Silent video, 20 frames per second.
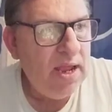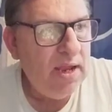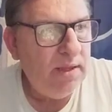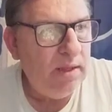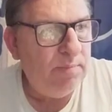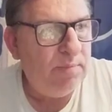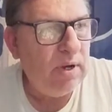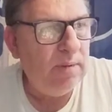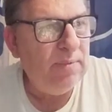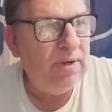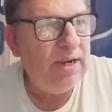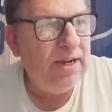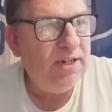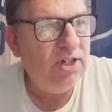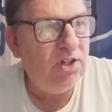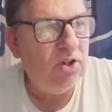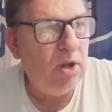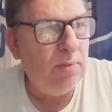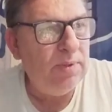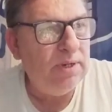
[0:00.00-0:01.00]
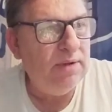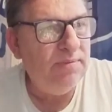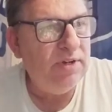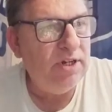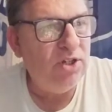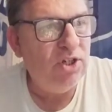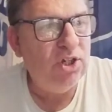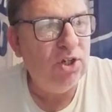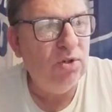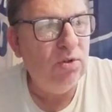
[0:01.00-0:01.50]
The Premier League side were given
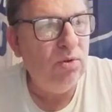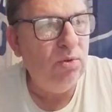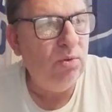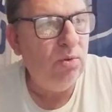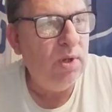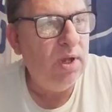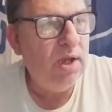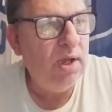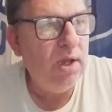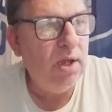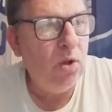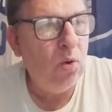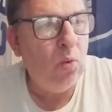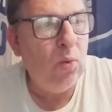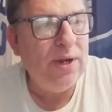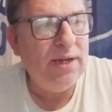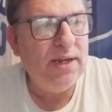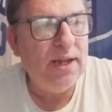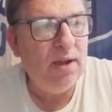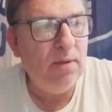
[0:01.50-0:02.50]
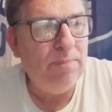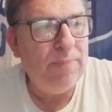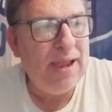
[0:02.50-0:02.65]
a two-window